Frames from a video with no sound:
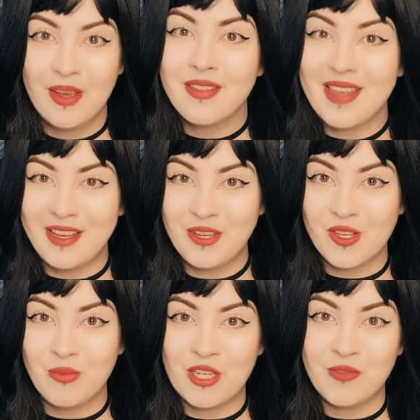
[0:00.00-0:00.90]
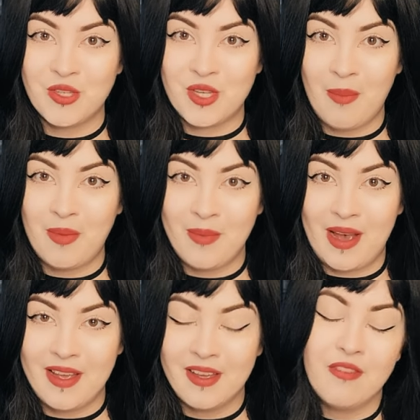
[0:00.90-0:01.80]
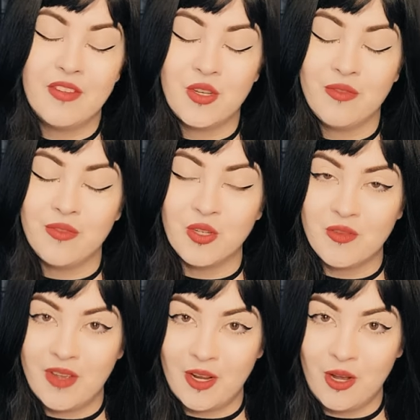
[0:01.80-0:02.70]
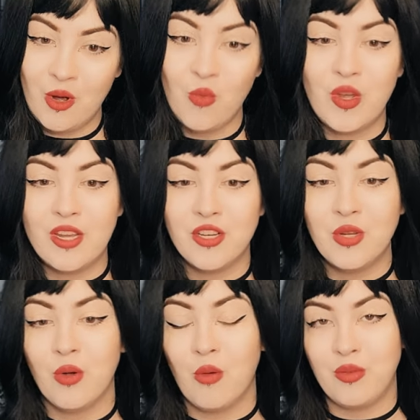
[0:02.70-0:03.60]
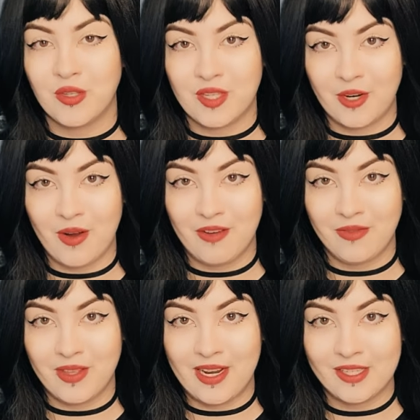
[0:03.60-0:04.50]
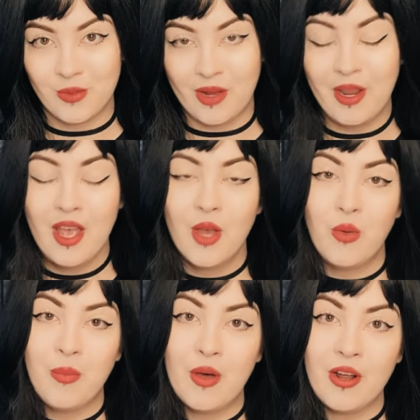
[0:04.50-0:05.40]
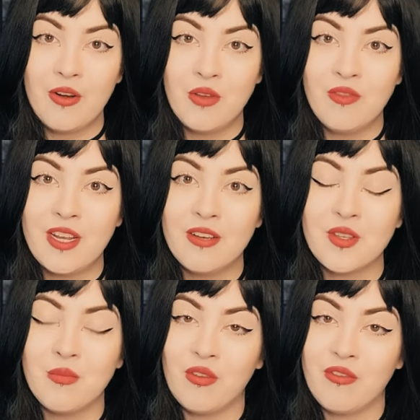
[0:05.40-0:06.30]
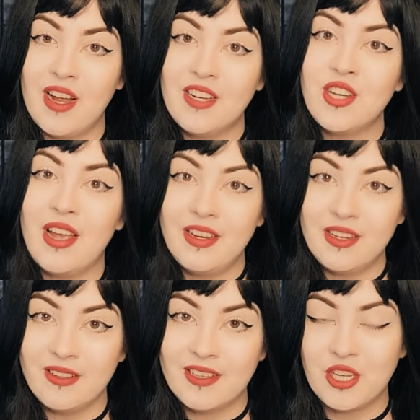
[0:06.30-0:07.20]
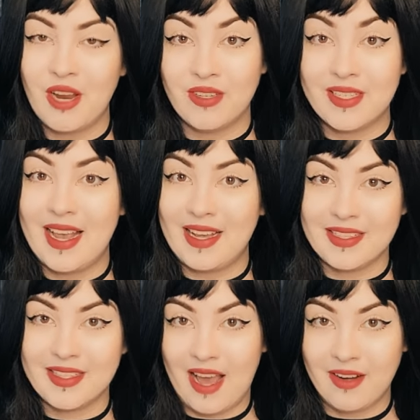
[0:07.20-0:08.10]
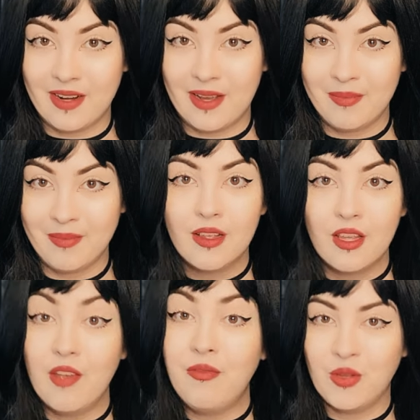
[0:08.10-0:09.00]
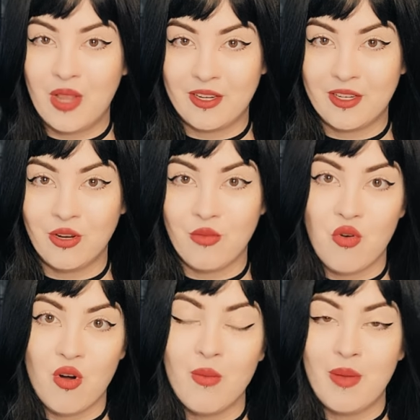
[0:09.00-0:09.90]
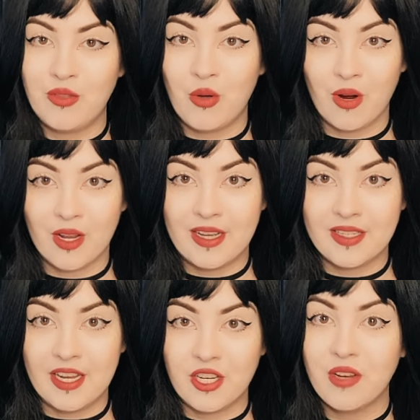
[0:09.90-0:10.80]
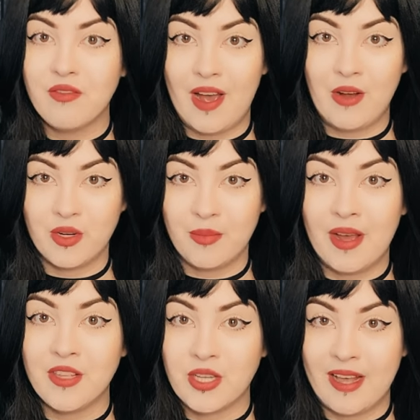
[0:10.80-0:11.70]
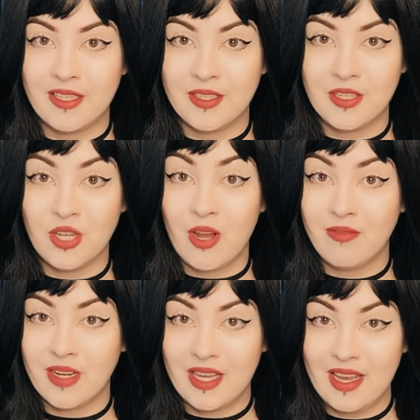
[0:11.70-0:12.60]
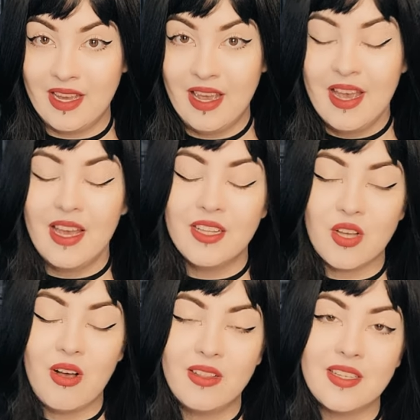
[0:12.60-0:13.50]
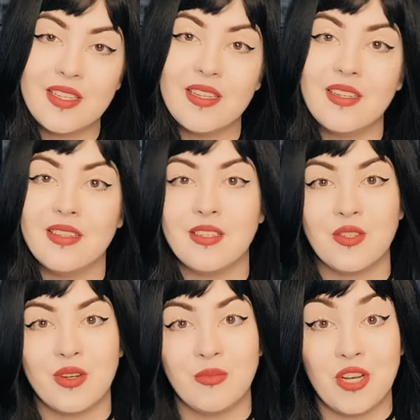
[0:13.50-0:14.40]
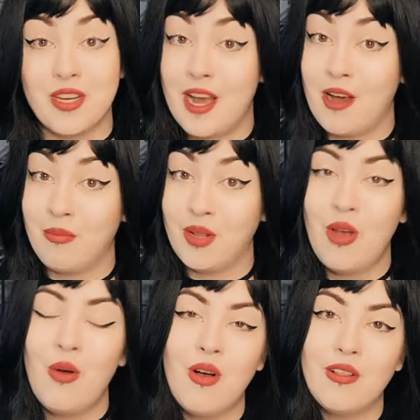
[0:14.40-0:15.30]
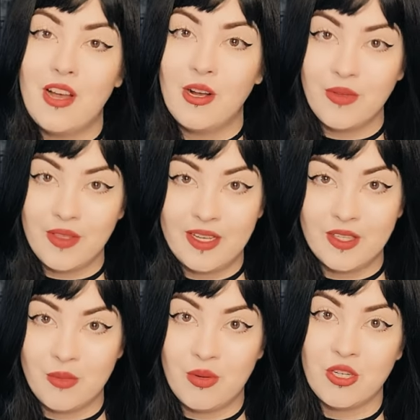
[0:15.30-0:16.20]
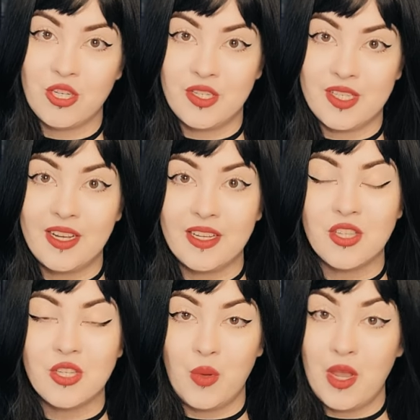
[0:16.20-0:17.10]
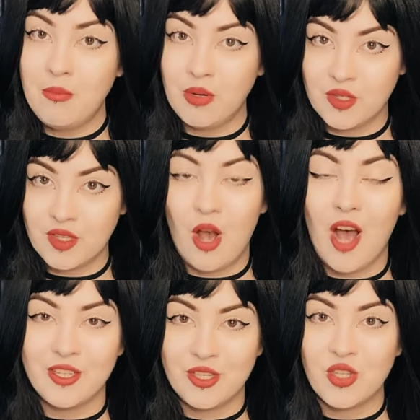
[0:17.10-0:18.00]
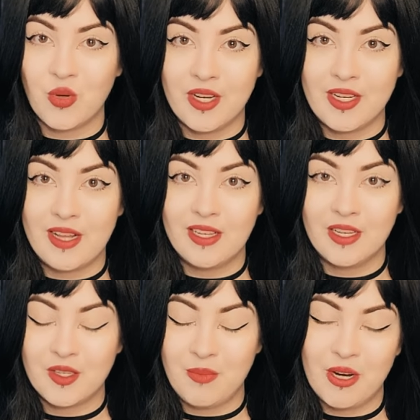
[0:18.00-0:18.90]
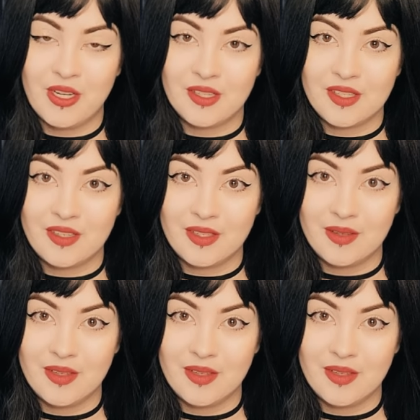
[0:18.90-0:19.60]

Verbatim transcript: Thank you so much for stopping by. If it's your first video, we do hope you'll stick around for the next one. We put out new videos in both French and English every second Saturday. If you'd like to learn more about the organization founded by the talented Donovan King, it's all listed in the description down below, along with links to purchase tickets to in person haunted storytelling experiences.